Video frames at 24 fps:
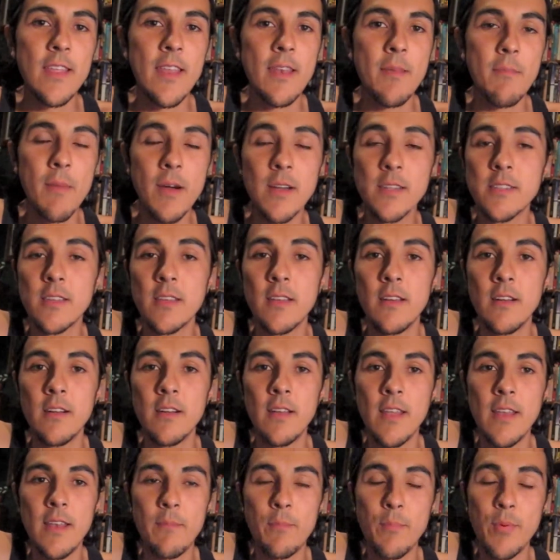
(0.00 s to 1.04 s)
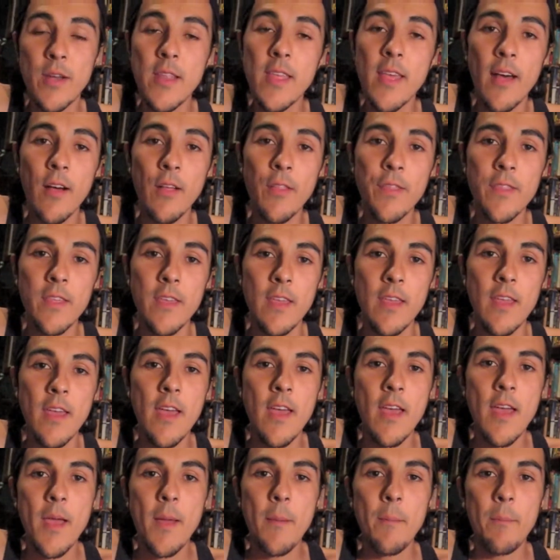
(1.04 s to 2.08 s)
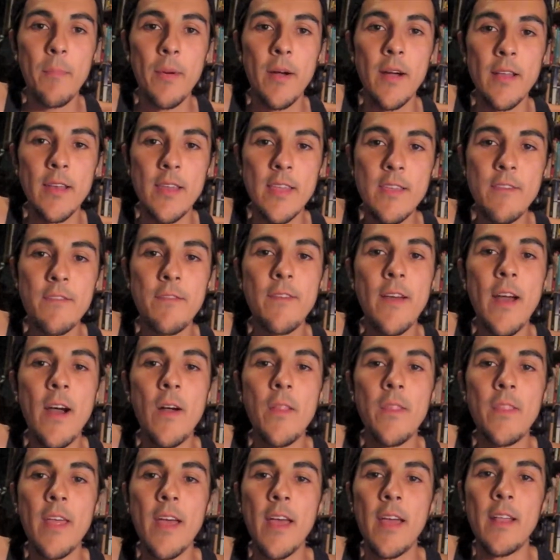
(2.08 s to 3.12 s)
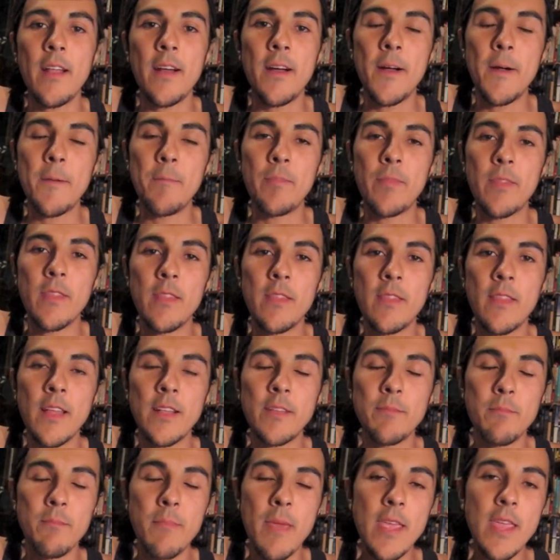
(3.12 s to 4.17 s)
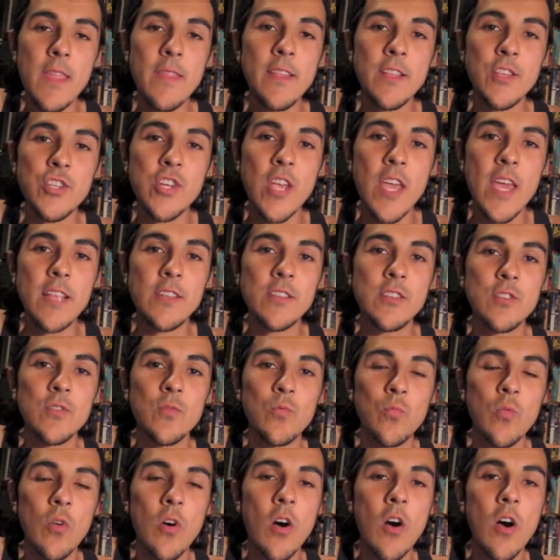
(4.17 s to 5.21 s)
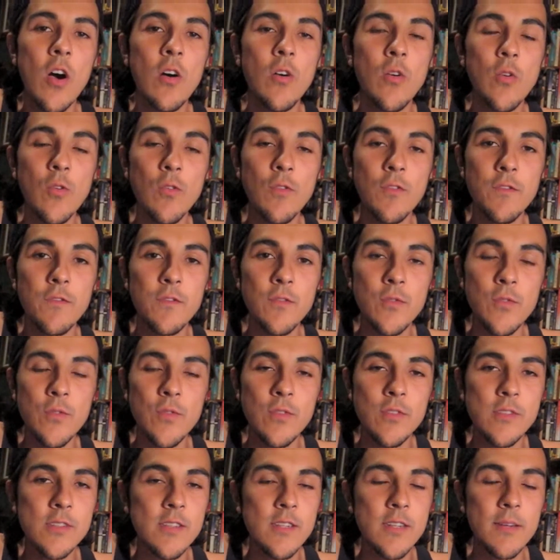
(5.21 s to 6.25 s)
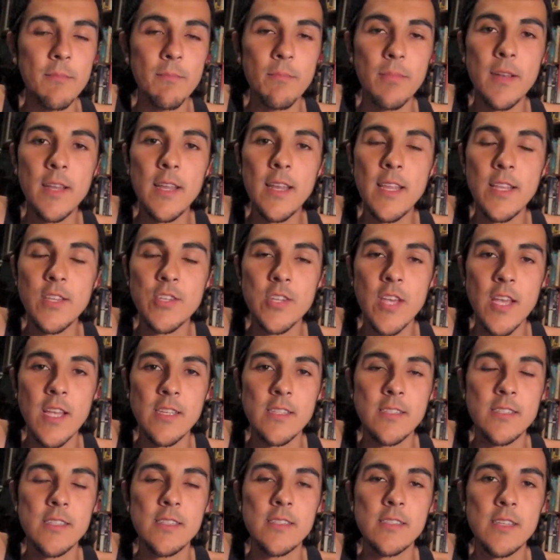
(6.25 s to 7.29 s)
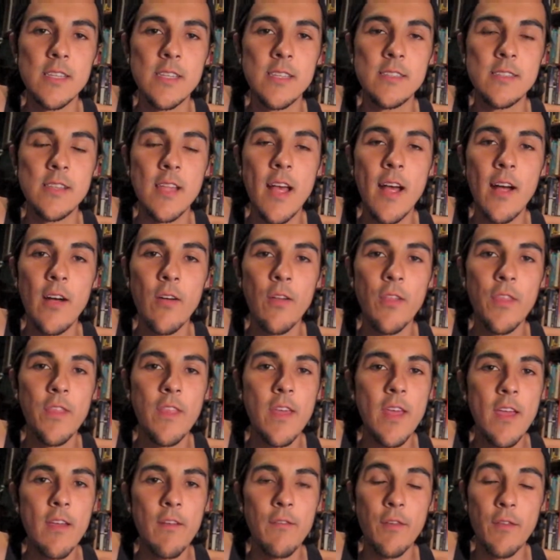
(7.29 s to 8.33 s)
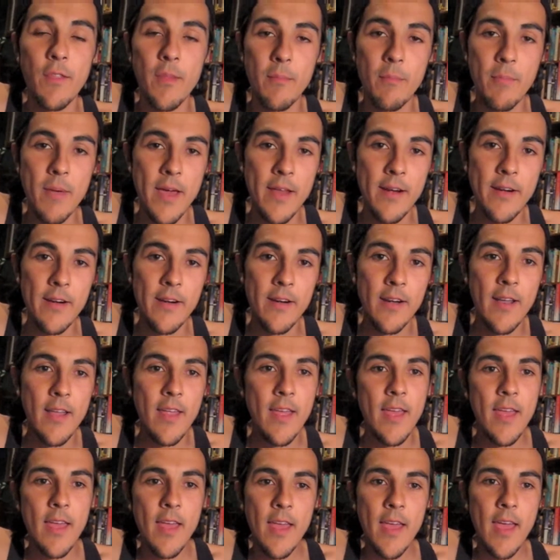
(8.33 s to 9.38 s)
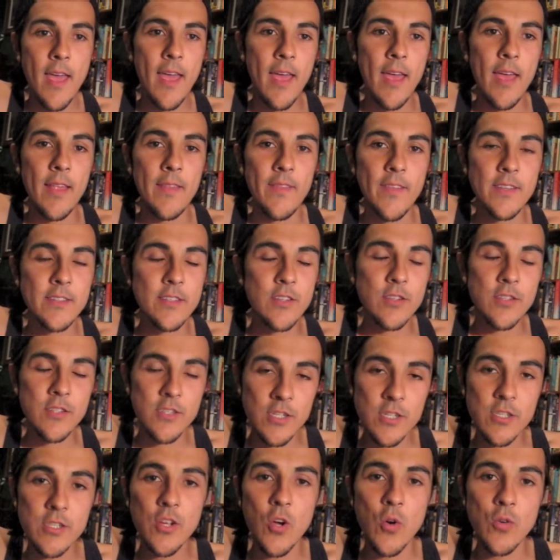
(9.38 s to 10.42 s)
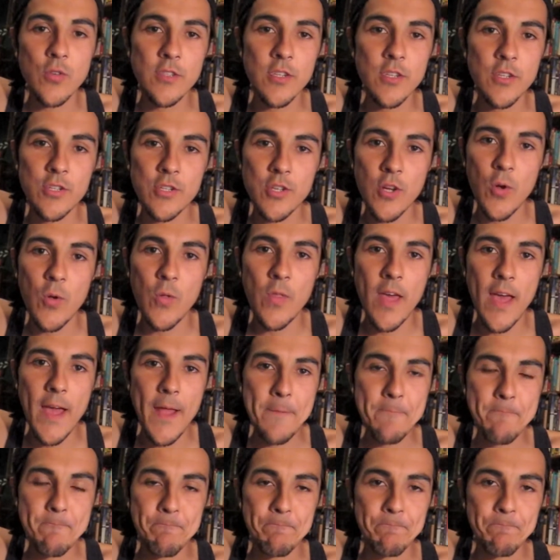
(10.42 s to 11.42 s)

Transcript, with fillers: and muscular and pretty healthy, but he found that um, that making the change to raw whole foods completely changed his, his health for the better. And this just, just goes to show that